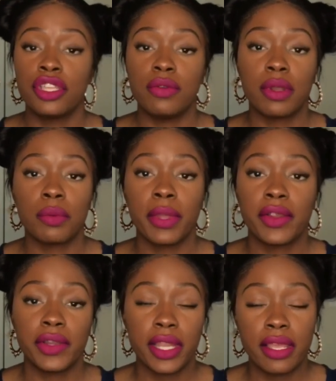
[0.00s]
You want to
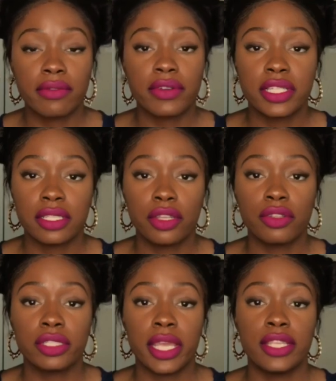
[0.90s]
wear it every
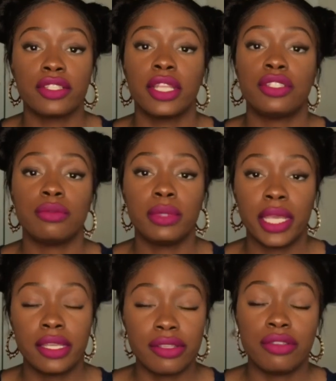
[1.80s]
single day so that you
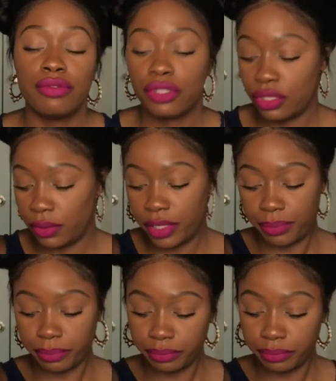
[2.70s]
get used to it.